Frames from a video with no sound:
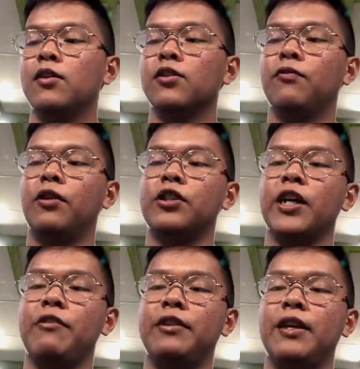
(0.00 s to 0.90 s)
So for the
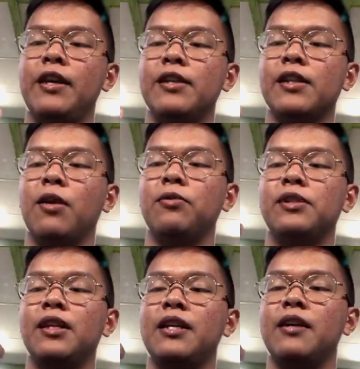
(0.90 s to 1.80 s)
cherry taste, I would
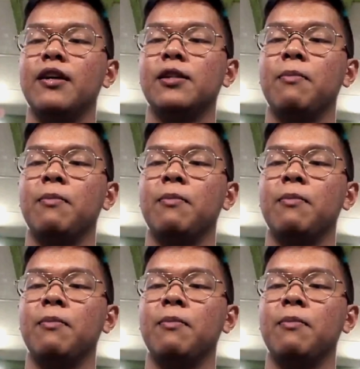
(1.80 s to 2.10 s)
say that's